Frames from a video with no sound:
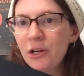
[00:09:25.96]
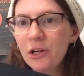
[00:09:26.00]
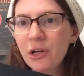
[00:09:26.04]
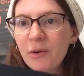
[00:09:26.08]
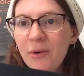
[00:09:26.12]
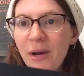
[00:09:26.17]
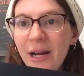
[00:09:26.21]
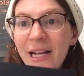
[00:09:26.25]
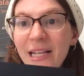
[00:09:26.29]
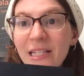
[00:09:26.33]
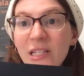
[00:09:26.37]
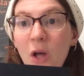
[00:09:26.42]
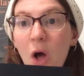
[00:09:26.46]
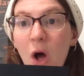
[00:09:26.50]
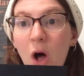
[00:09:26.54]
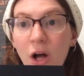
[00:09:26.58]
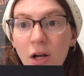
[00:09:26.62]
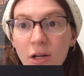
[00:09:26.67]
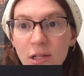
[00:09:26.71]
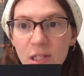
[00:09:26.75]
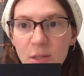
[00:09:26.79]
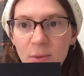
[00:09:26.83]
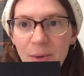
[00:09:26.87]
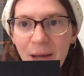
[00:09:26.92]
Uranus
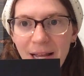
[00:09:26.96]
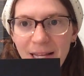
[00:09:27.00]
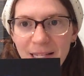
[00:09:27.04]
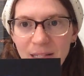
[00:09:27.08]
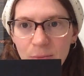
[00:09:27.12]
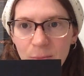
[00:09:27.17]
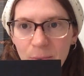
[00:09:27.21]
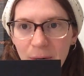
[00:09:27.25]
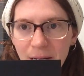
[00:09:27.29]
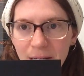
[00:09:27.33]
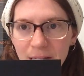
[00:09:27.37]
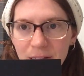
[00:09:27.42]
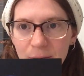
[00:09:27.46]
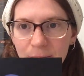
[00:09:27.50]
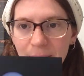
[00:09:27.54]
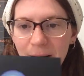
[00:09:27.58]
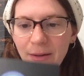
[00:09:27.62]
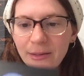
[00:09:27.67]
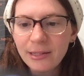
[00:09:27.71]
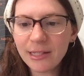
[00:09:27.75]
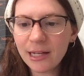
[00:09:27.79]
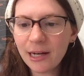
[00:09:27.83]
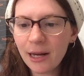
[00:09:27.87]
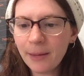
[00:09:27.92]
also has rings
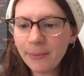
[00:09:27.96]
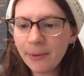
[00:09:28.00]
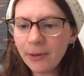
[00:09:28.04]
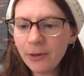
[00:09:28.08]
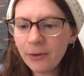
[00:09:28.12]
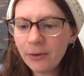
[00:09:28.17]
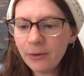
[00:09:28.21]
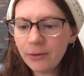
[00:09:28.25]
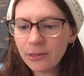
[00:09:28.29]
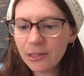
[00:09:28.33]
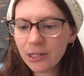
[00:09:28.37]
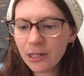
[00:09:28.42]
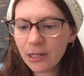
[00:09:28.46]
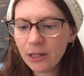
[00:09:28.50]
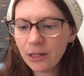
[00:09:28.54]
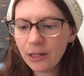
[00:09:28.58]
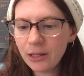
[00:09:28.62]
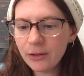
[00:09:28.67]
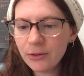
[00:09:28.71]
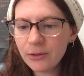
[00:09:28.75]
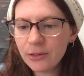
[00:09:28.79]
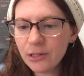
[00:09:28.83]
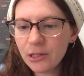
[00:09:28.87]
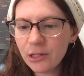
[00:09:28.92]
around it. I'm going to hold it
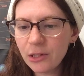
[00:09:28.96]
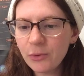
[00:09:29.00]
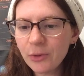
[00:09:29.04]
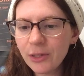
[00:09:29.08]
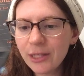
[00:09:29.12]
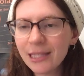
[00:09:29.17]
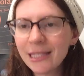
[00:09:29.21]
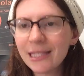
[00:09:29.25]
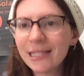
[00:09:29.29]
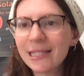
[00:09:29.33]
close so you can